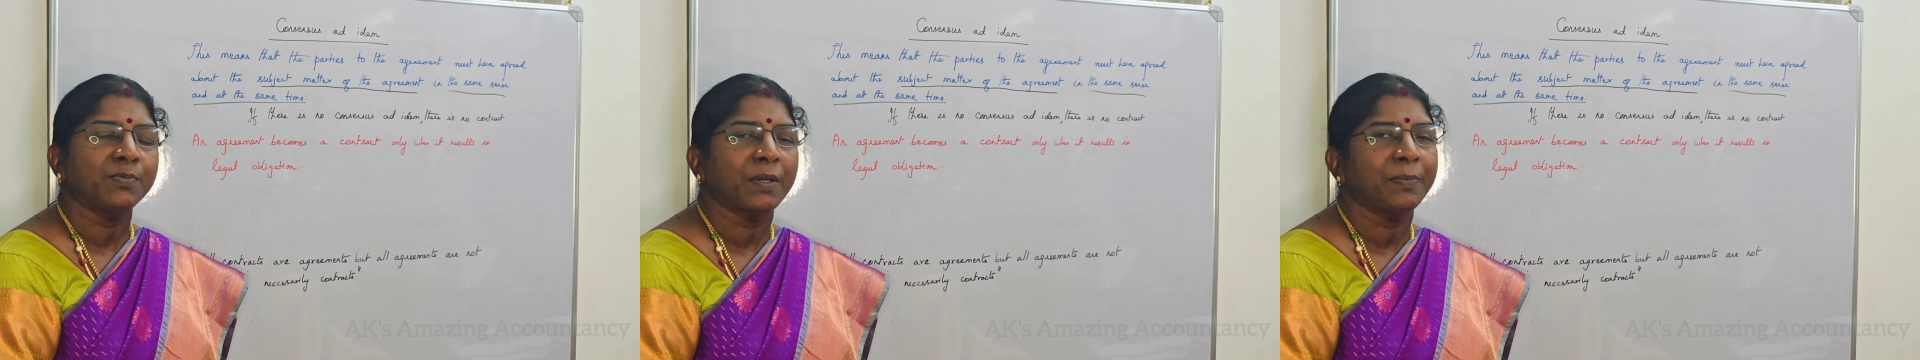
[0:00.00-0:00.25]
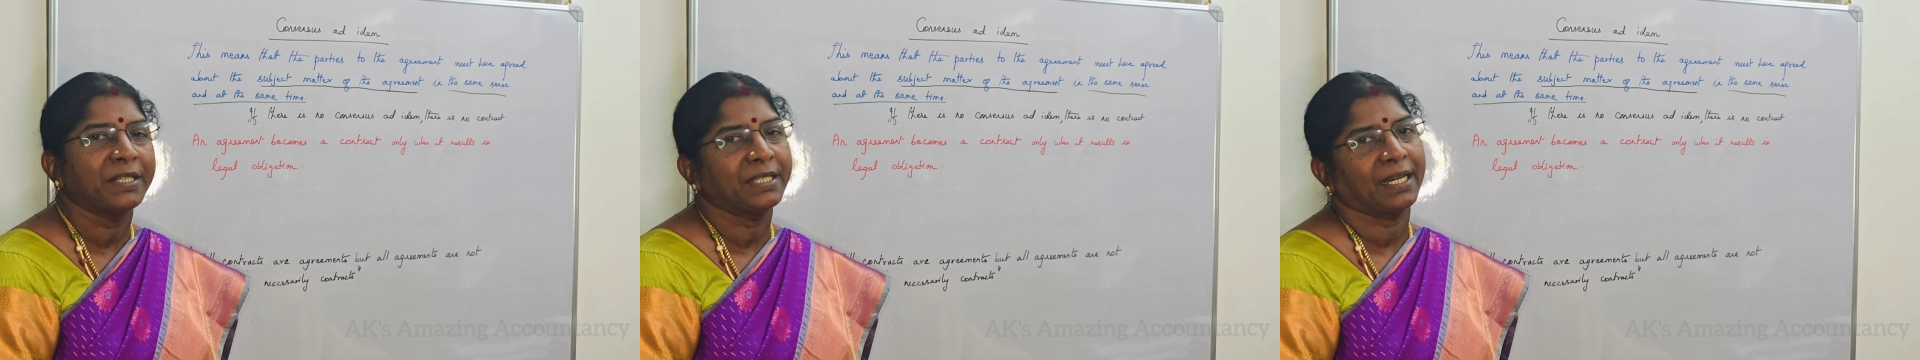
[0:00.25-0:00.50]

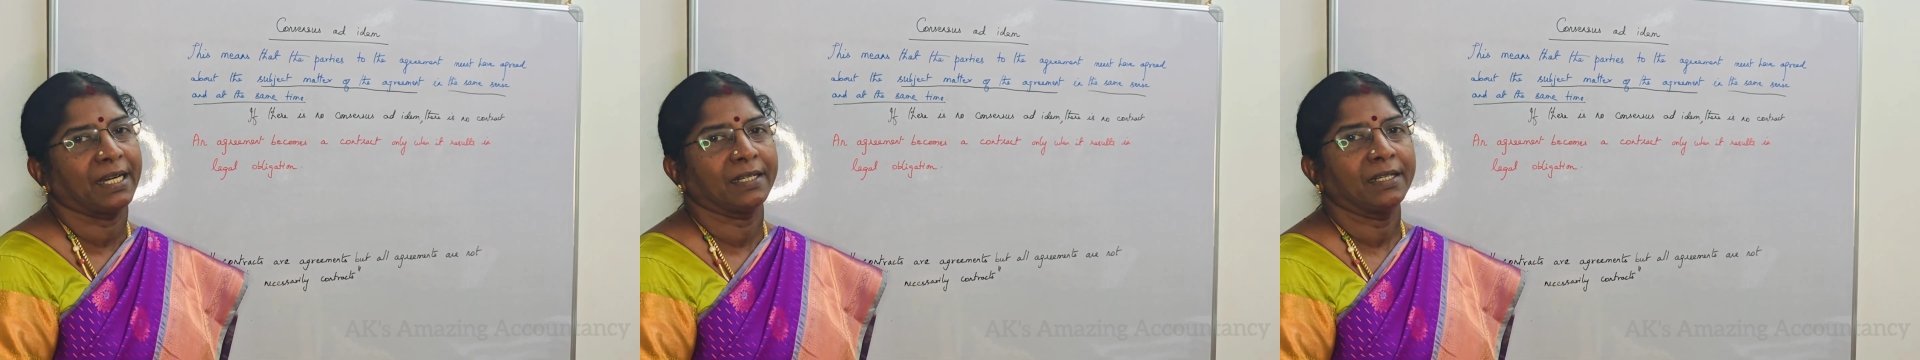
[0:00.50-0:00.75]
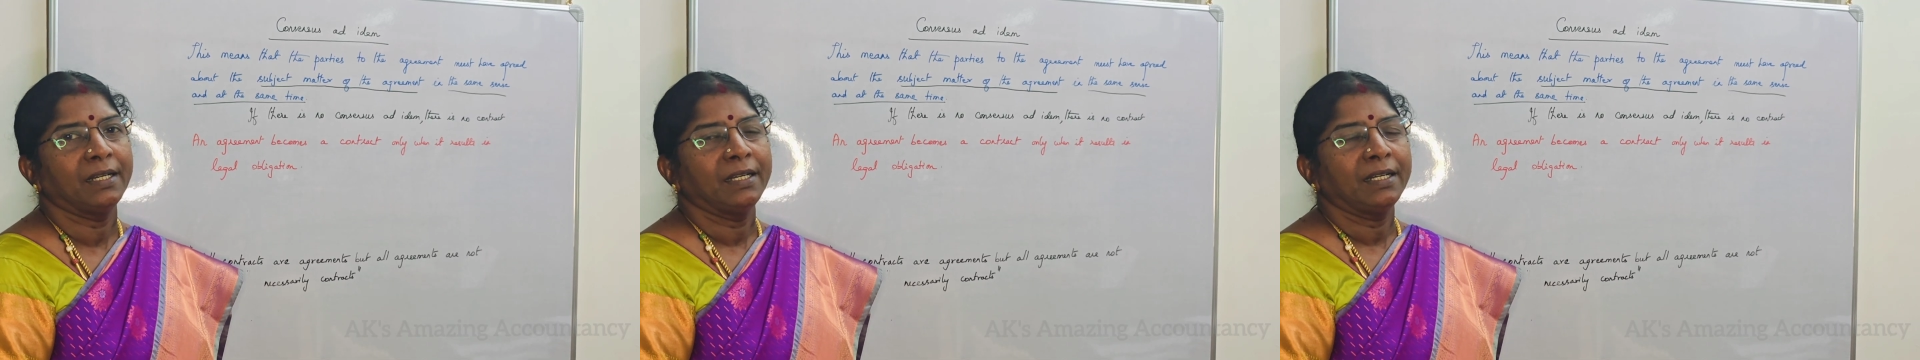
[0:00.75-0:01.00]
will be
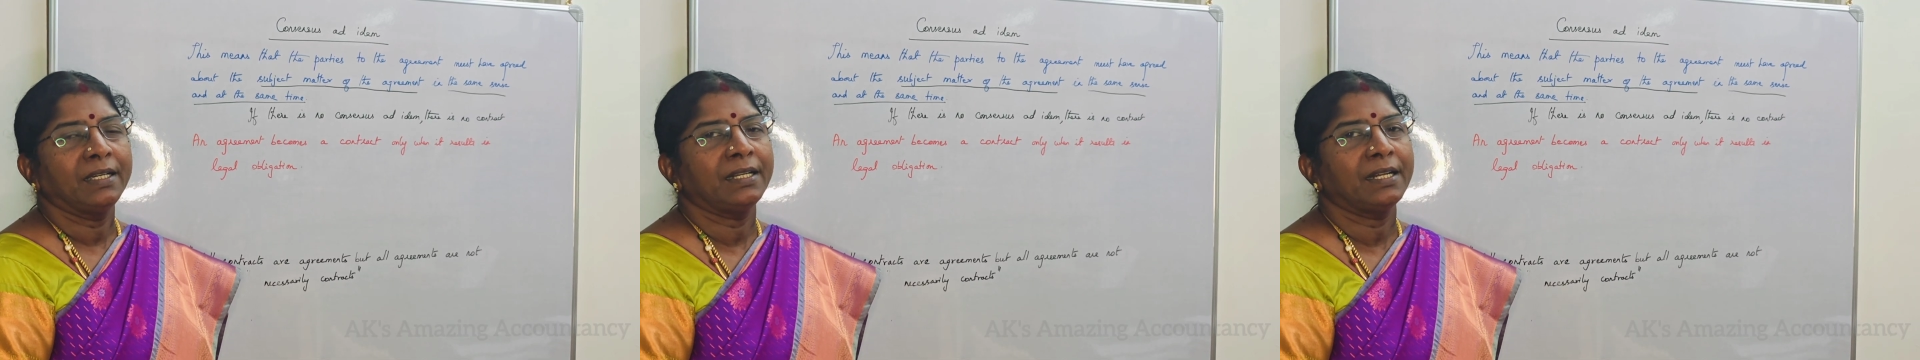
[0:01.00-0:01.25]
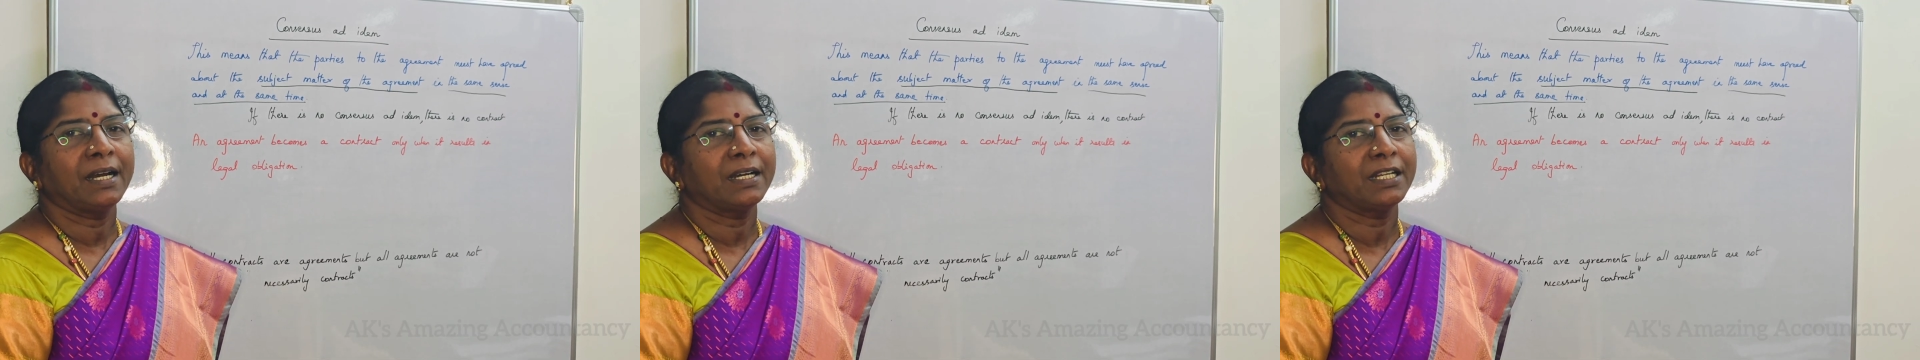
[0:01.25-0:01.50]
there in
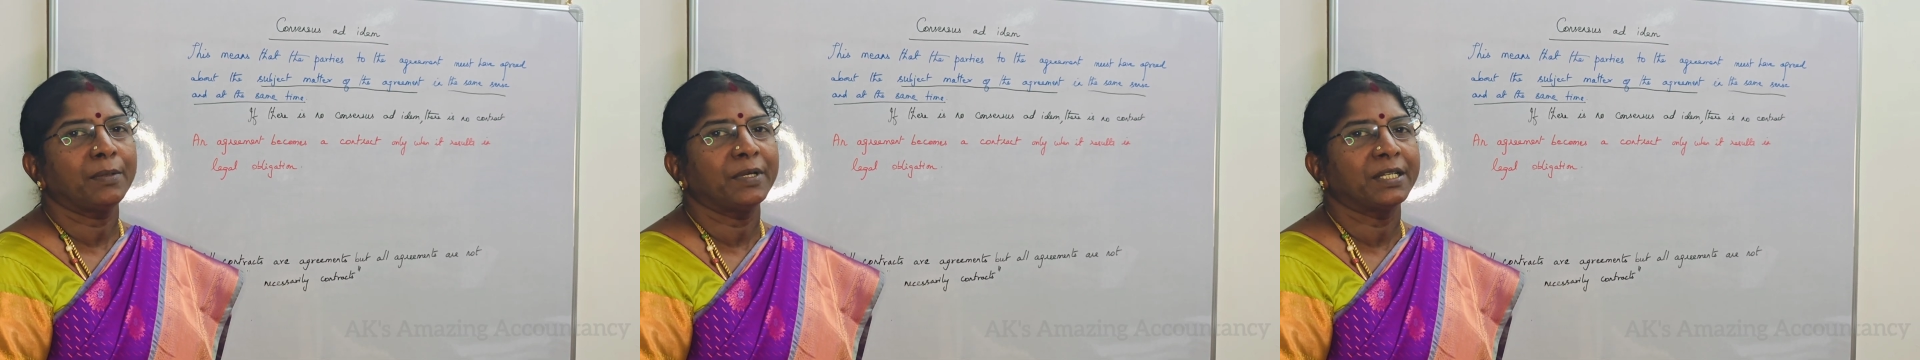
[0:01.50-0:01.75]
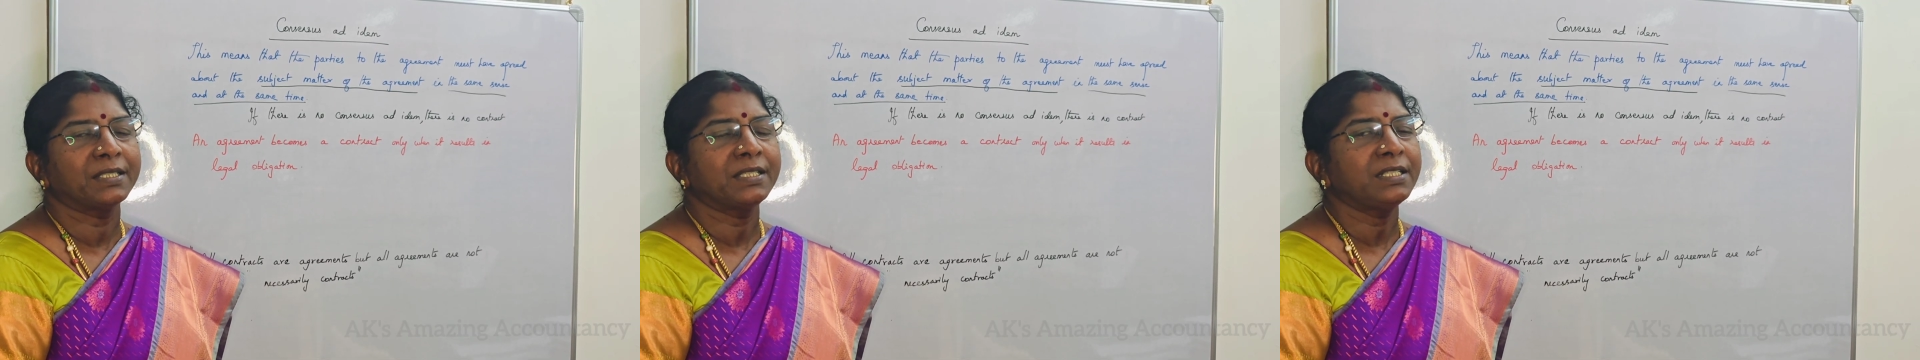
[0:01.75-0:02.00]
an
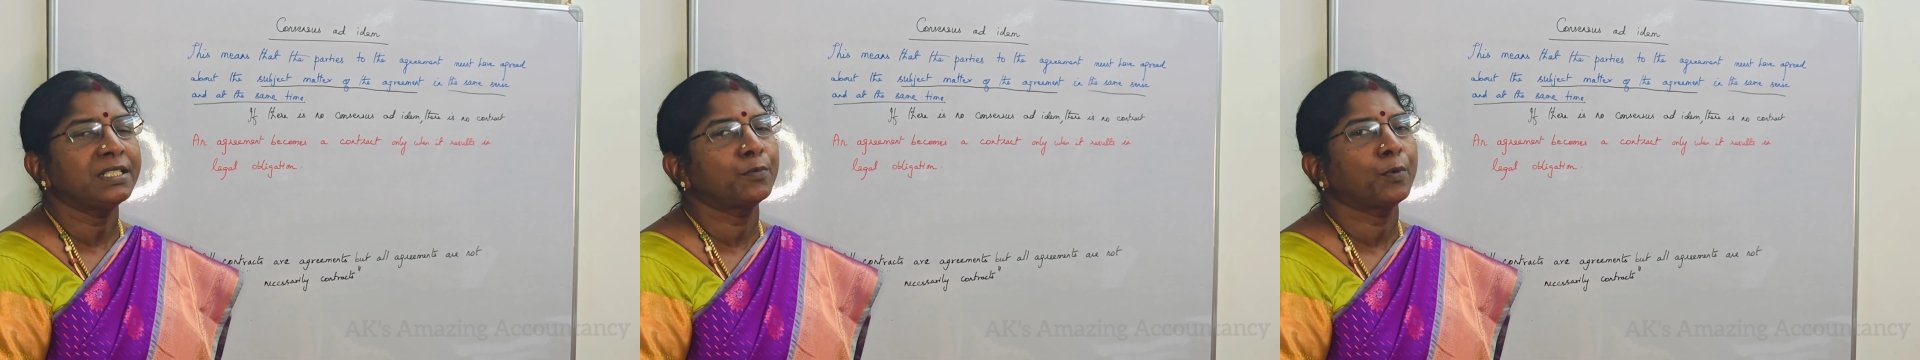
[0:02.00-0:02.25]
agreement, isn't it?